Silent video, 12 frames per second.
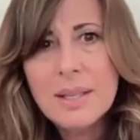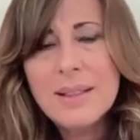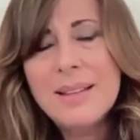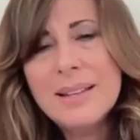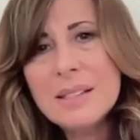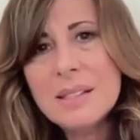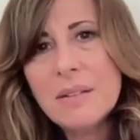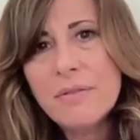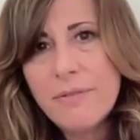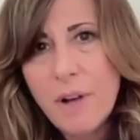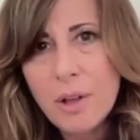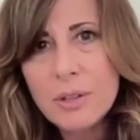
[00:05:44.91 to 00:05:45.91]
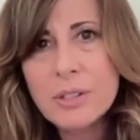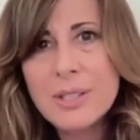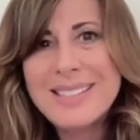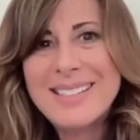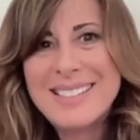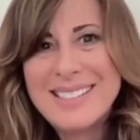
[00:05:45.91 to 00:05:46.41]
This
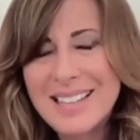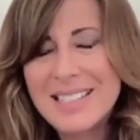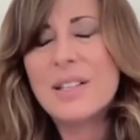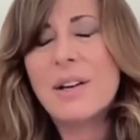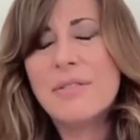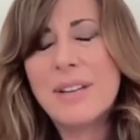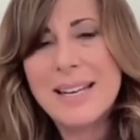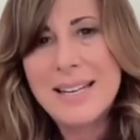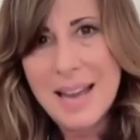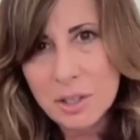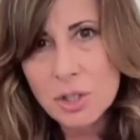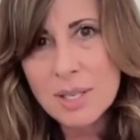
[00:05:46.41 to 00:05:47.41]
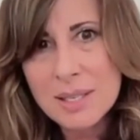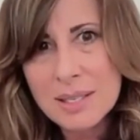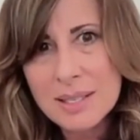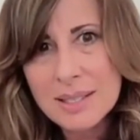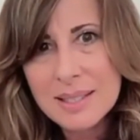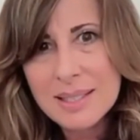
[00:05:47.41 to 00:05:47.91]
false sense of
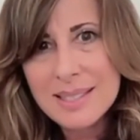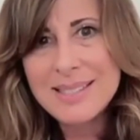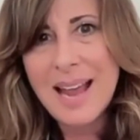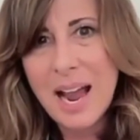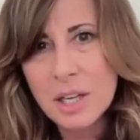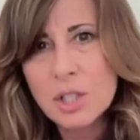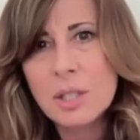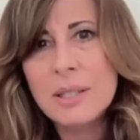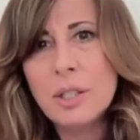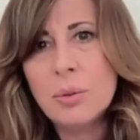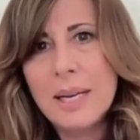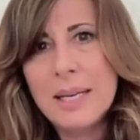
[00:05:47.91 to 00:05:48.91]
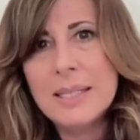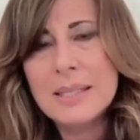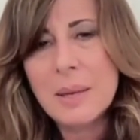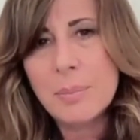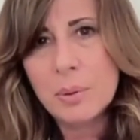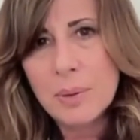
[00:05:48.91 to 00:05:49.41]
connection is actually creating
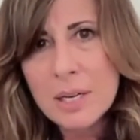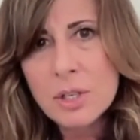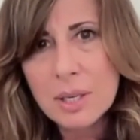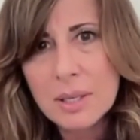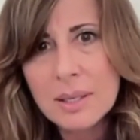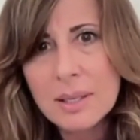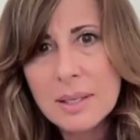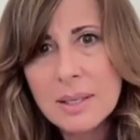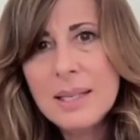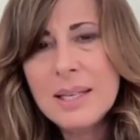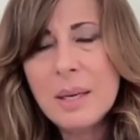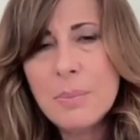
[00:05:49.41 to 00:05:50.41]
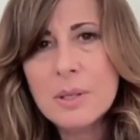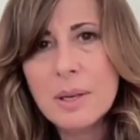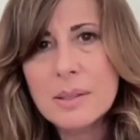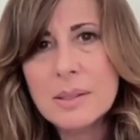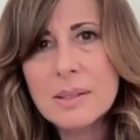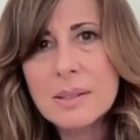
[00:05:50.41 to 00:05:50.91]
separation. It keeps
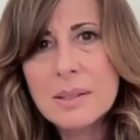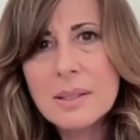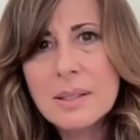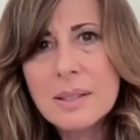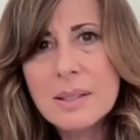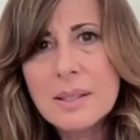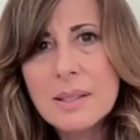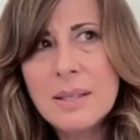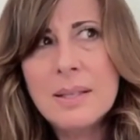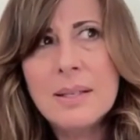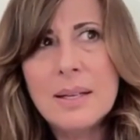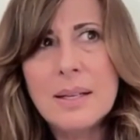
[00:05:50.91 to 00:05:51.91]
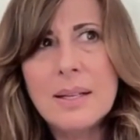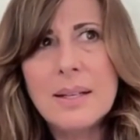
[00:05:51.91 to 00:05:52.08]
us in